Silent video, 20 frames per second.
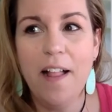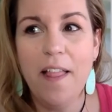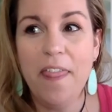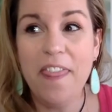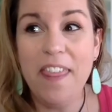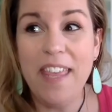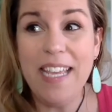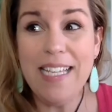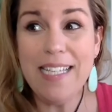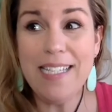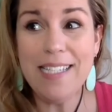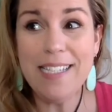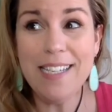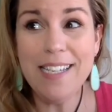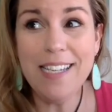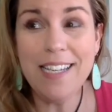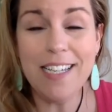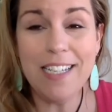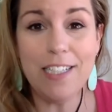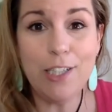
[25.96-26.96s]
Things
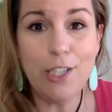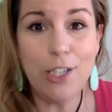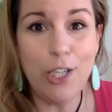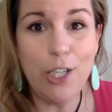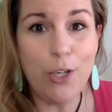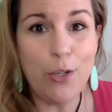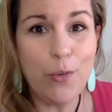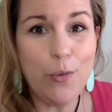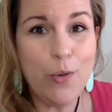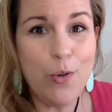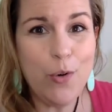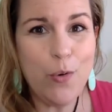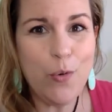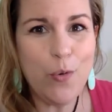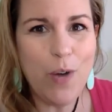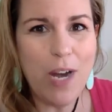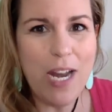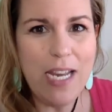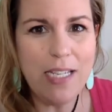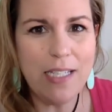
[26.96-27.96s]
can get a little
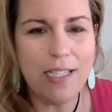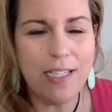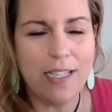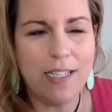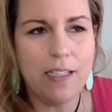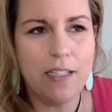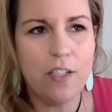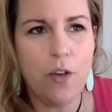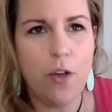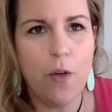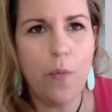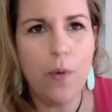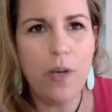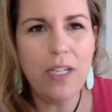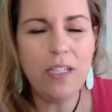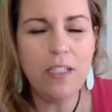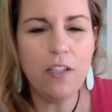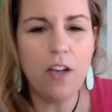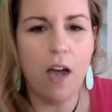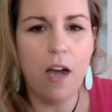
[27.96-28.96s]
crazy. So I
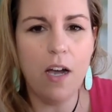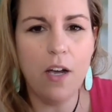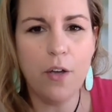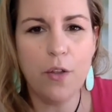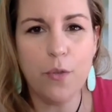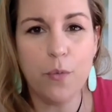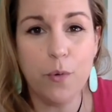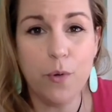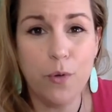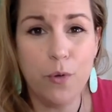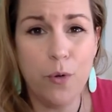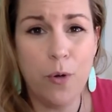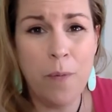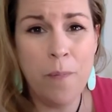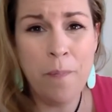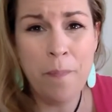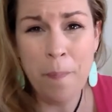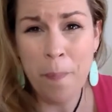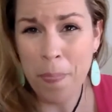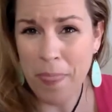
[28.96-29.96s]
wanted to talk through,
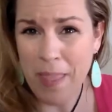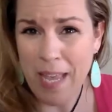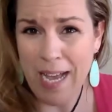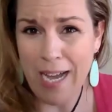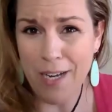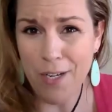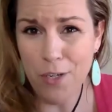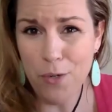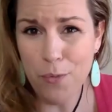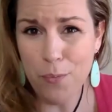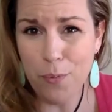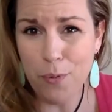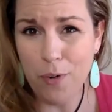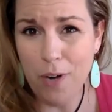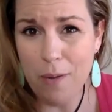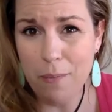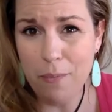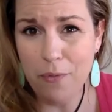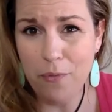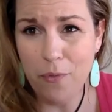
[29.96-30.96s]
how do you
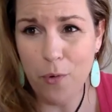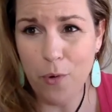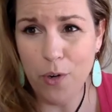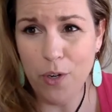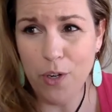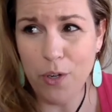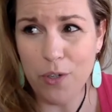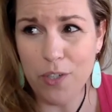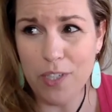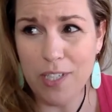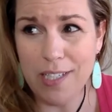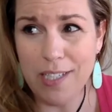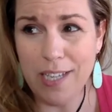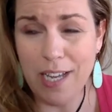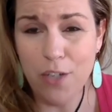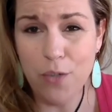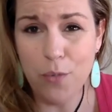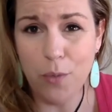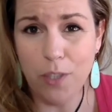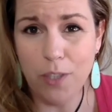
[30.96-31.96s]
prep for your
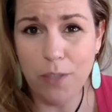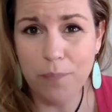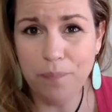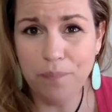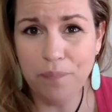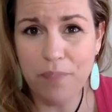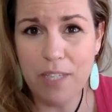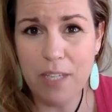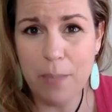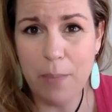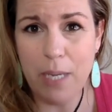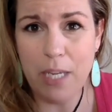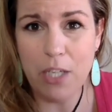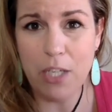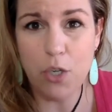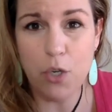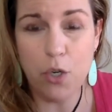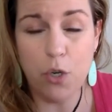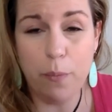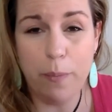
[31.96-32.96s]
schedule to make
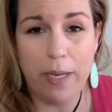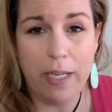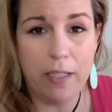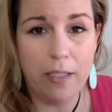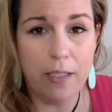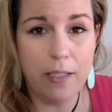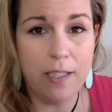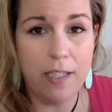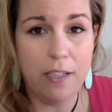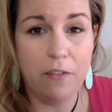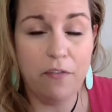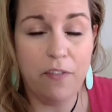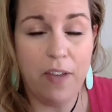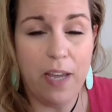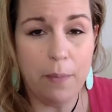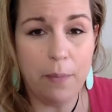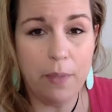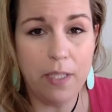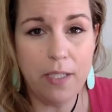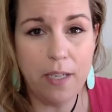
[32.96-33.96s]
sure you're balancing
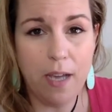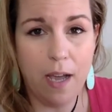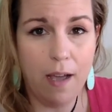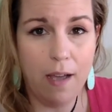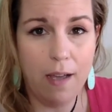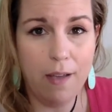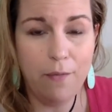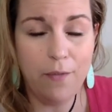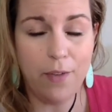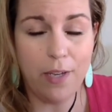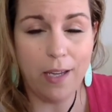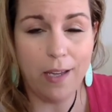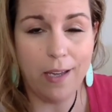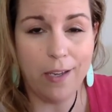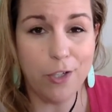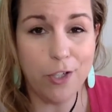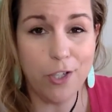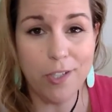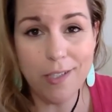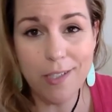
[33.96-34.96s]
family time,
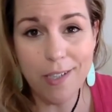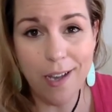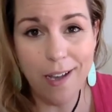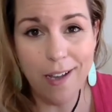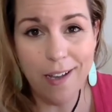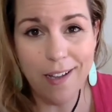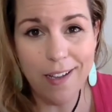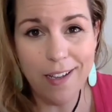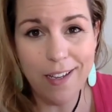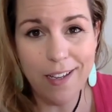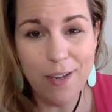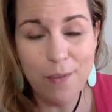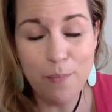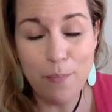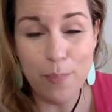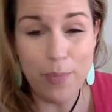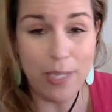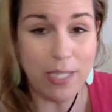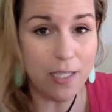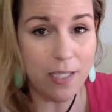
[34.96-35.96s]
vacation time,
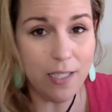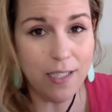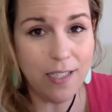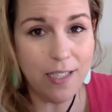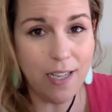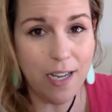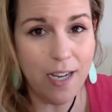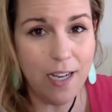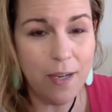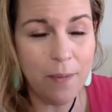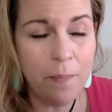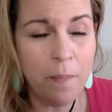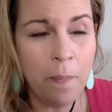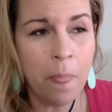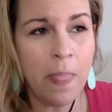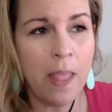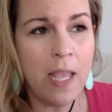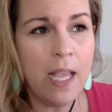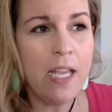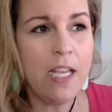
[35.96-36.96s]
business time?
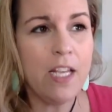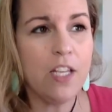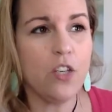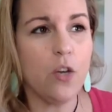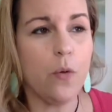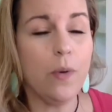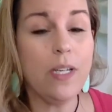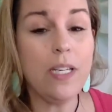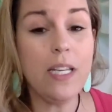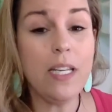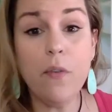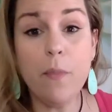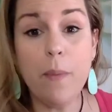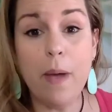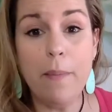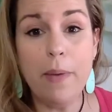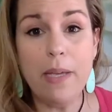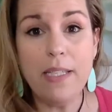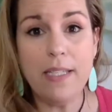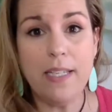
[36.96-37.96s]
So I want to give you my
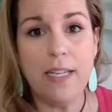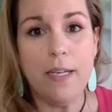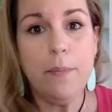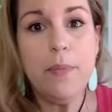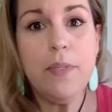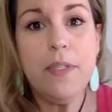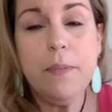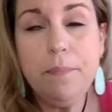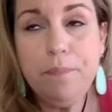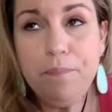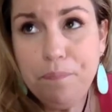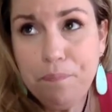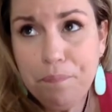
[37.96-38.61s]
best tips.